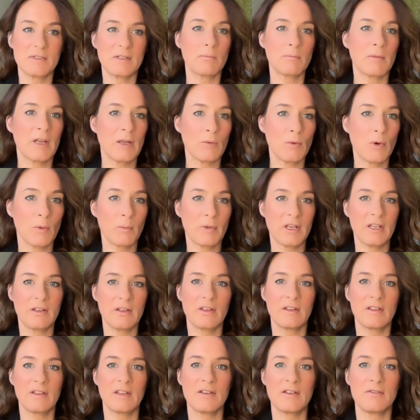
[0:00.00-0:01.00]
it may well be
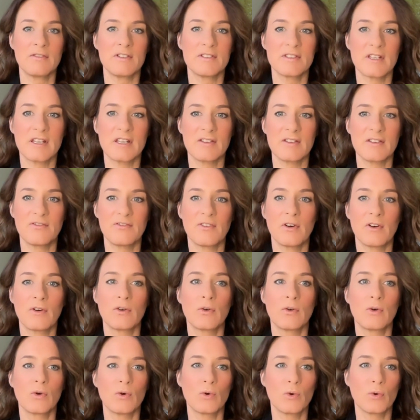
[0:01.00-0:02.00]
that there is a
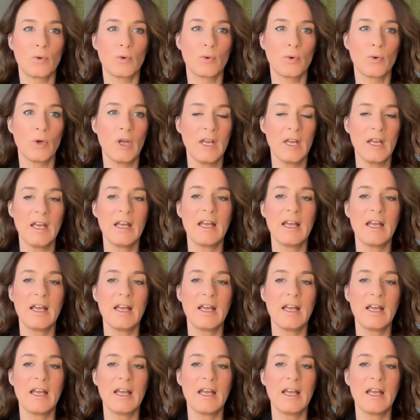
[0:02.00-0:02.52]
fungal